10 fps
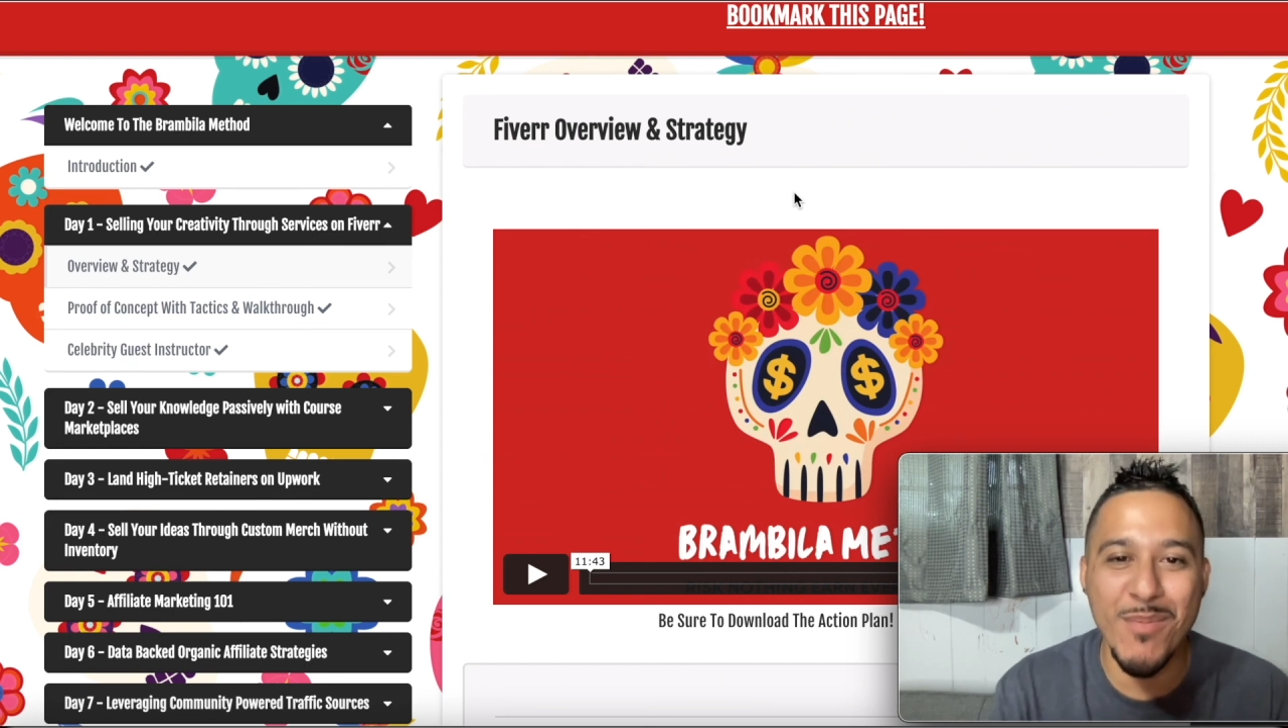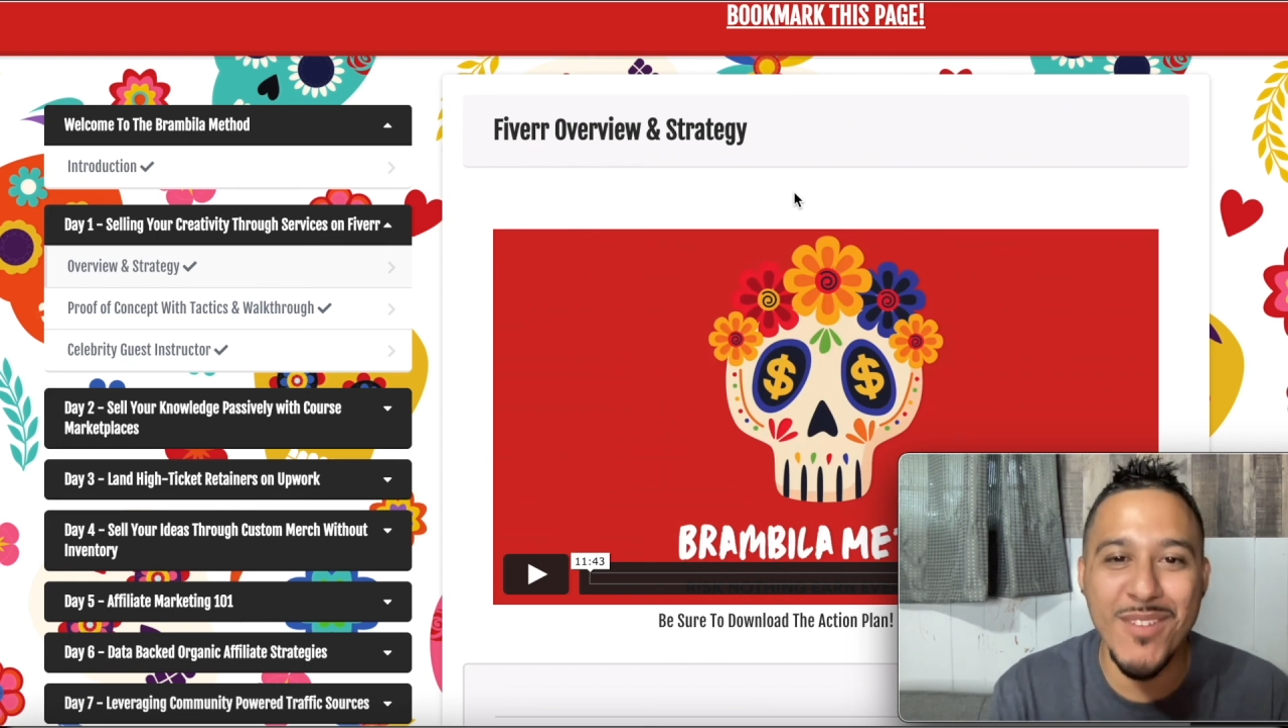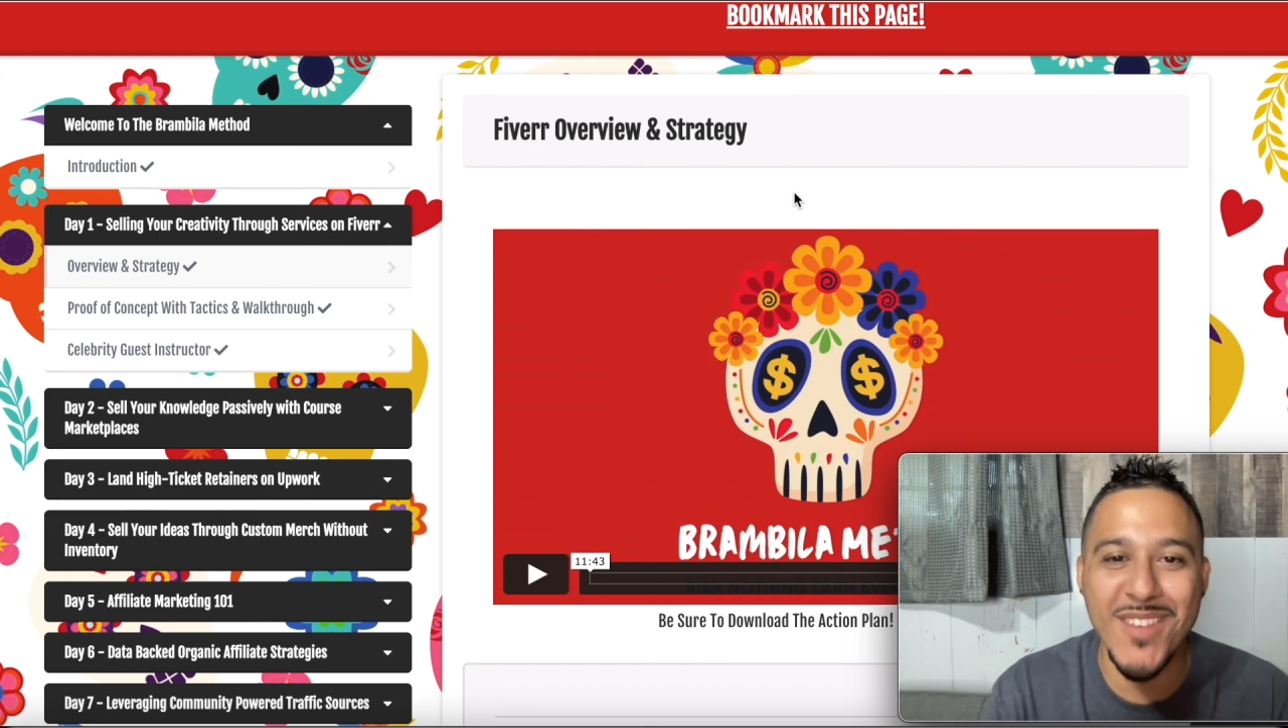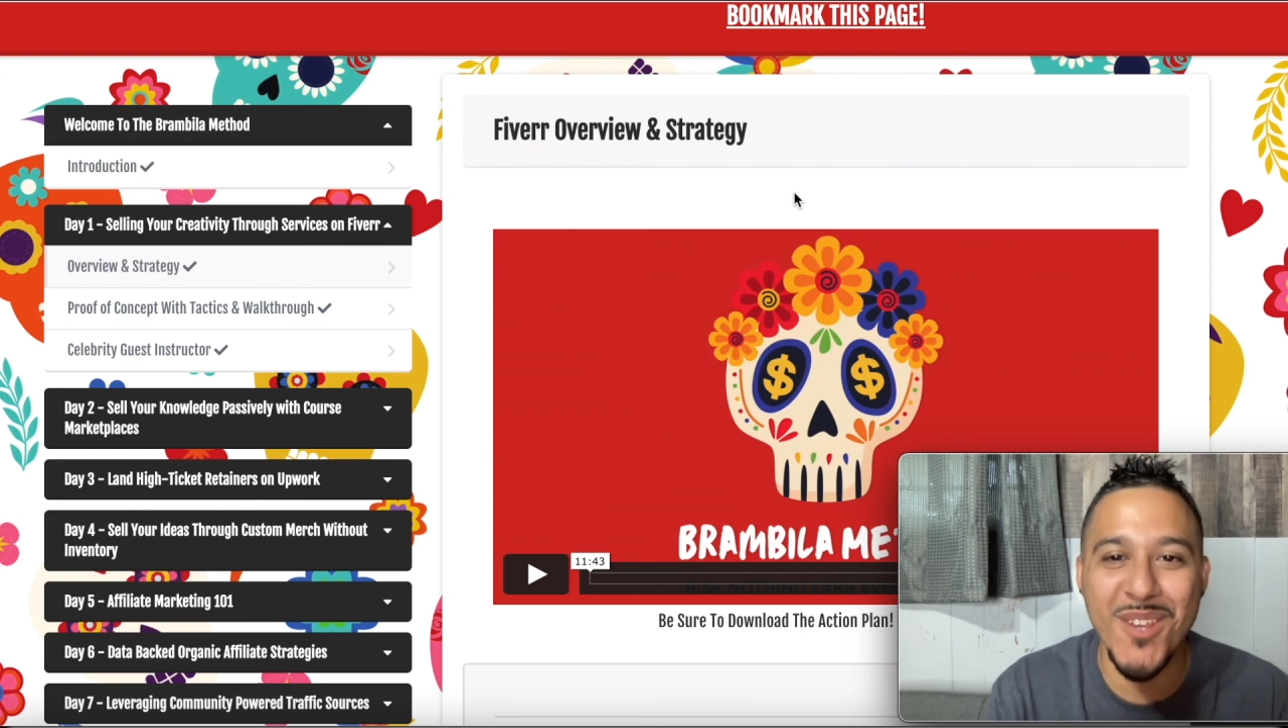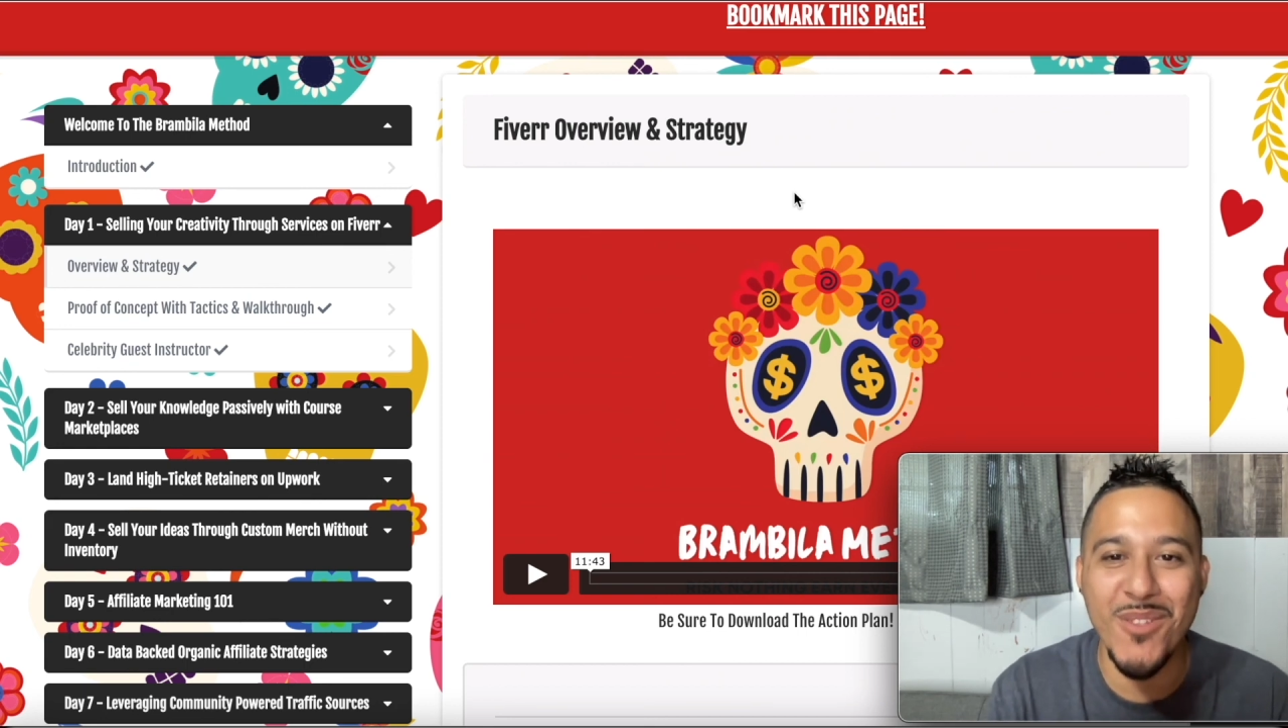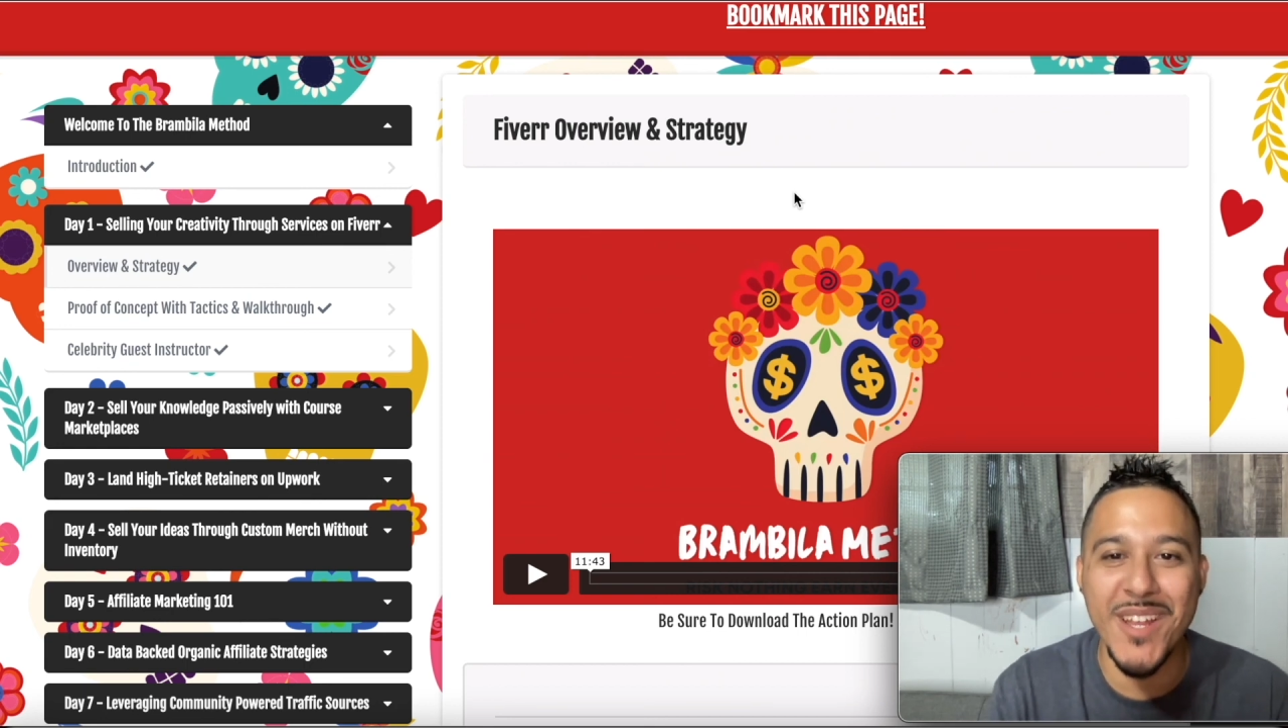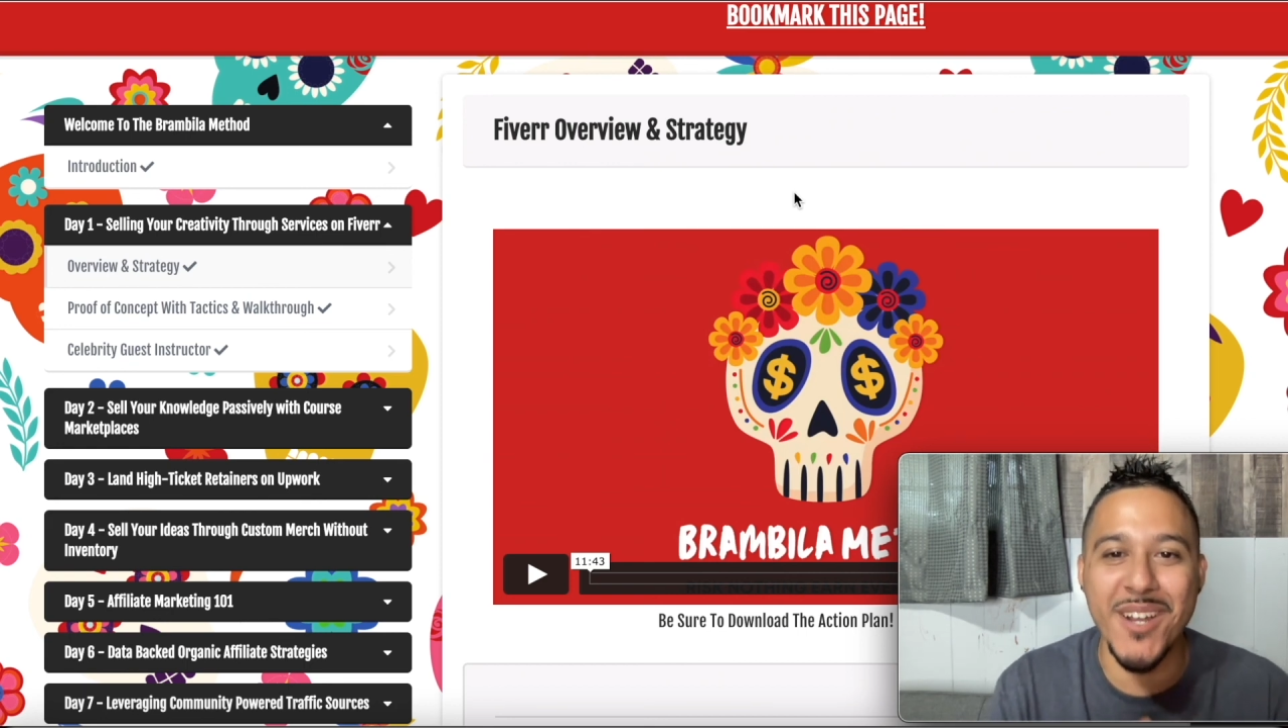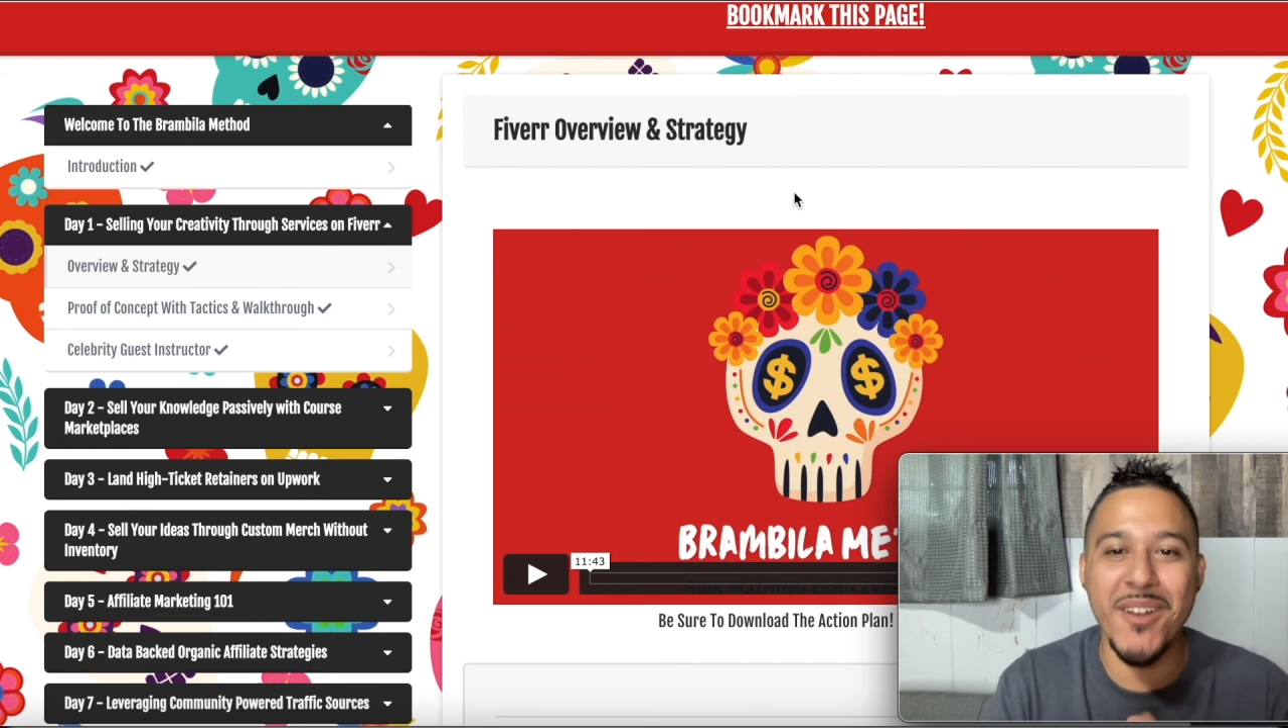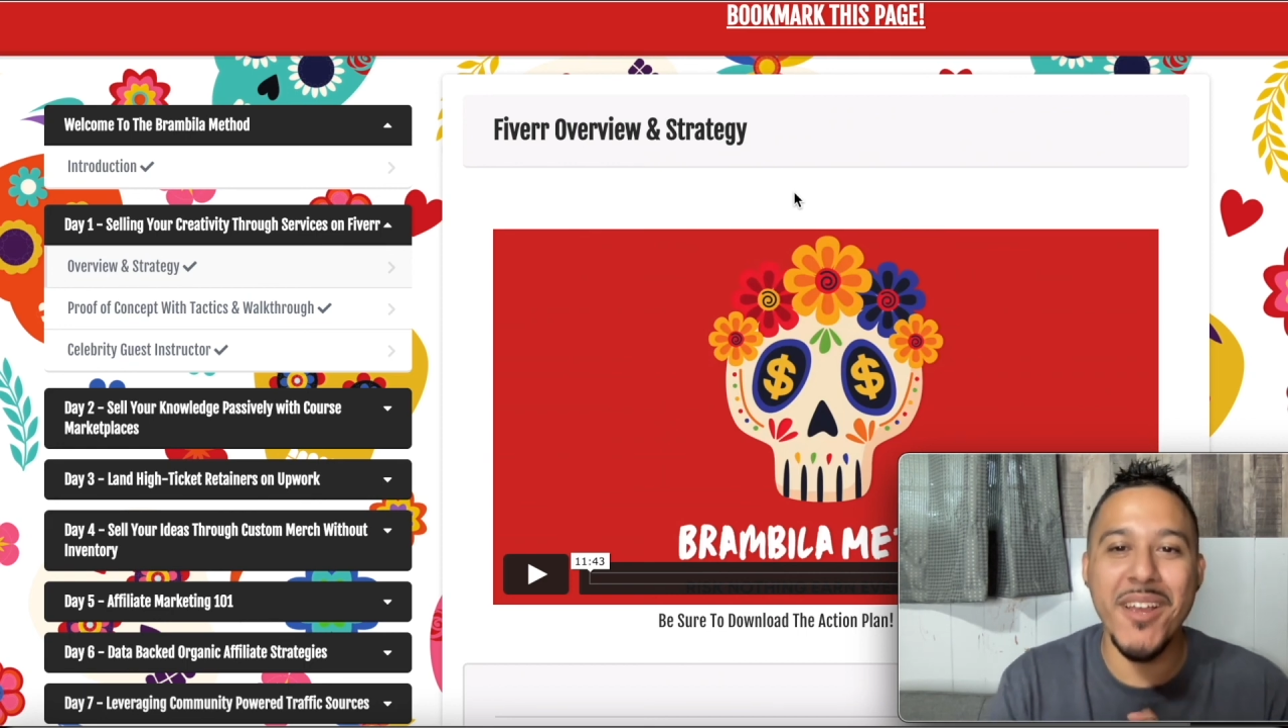to see you there.